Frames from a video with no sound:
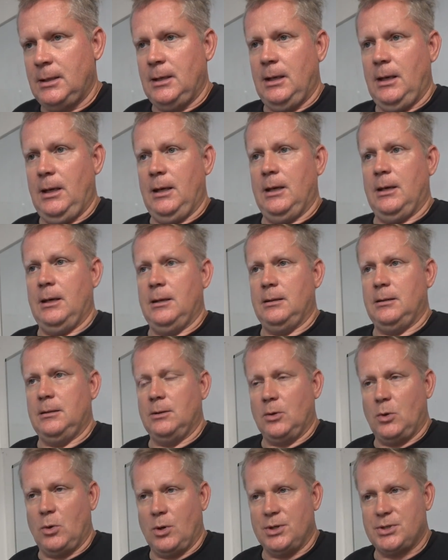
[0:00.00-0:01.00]
And,
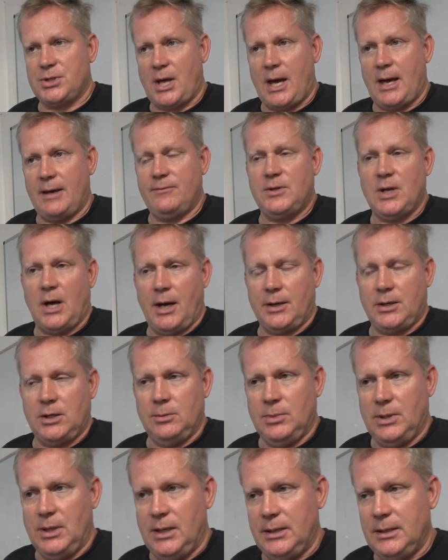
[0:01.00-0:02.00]
of course, I've
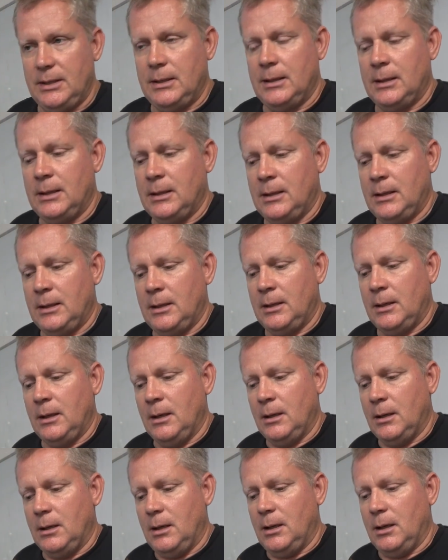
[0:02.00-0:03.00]
documented it.
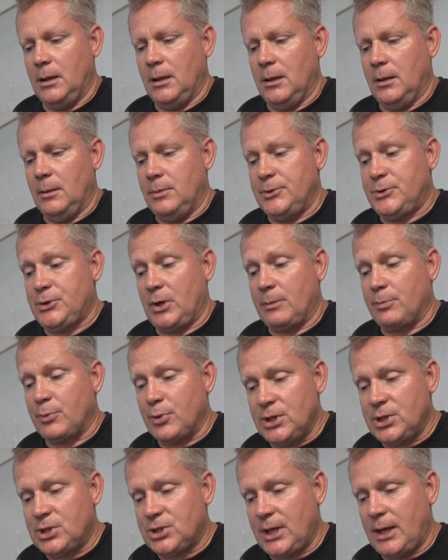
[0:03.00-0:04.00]
So I'd
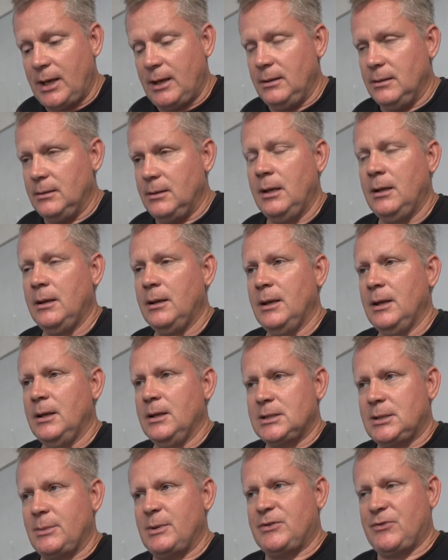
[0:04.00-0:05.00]
appreciate
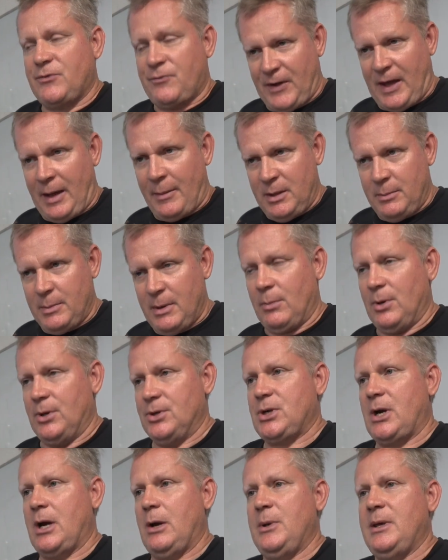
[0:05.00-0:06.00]
some of his family
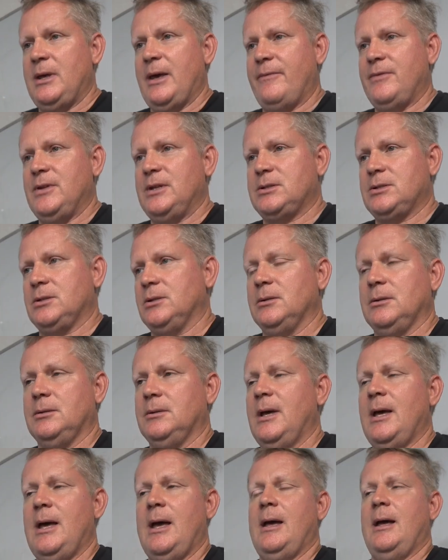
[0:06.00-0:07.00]
members. All right, we have this
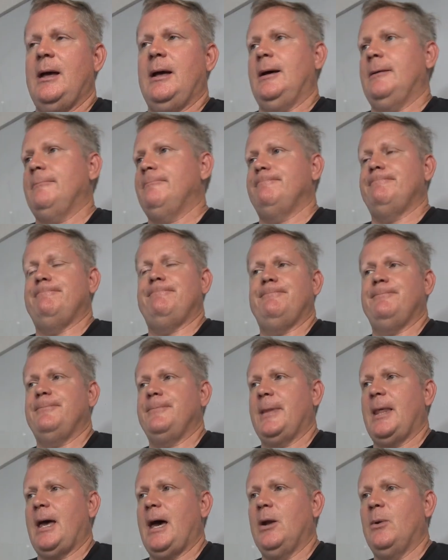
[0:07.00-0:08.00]
little...
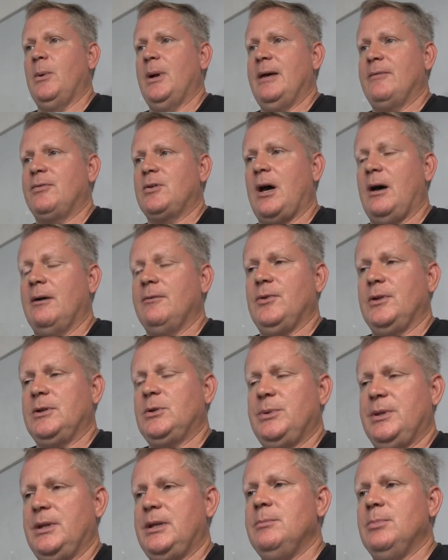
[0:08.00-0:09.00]
I don't want to have conflict
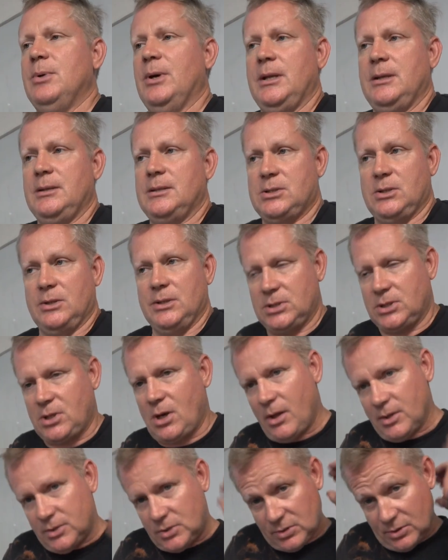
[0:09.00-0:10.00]
with anybody. So let's
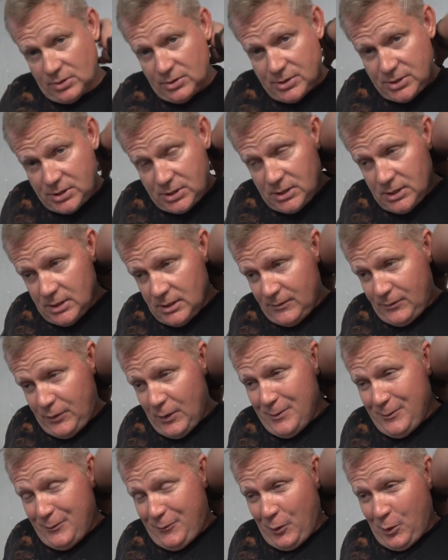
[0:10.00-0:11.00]
call a truce
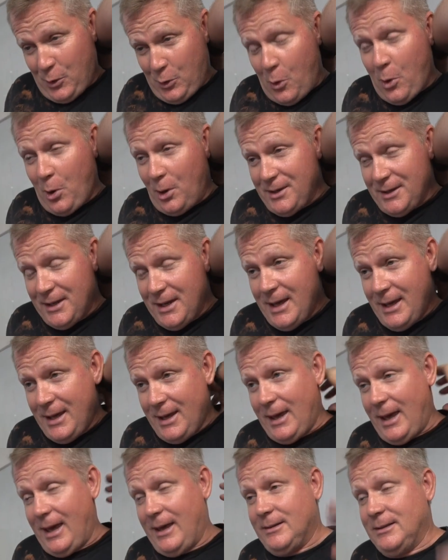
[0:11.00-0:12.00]
for court,
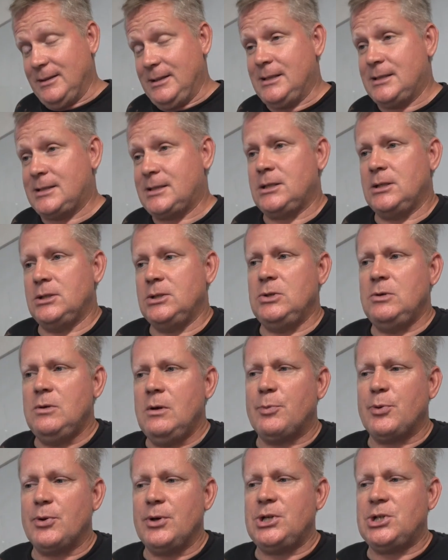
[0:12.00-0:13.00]
at least. Do you
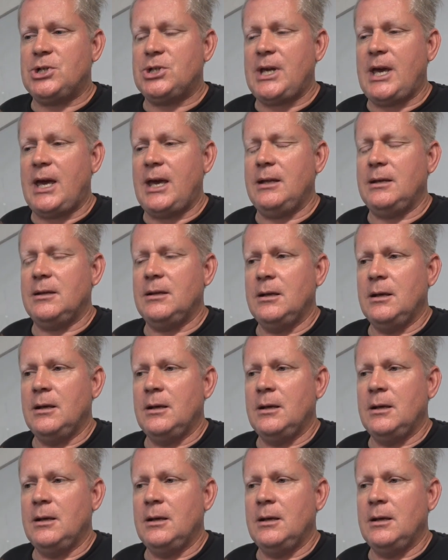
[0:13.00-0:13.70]
appreciate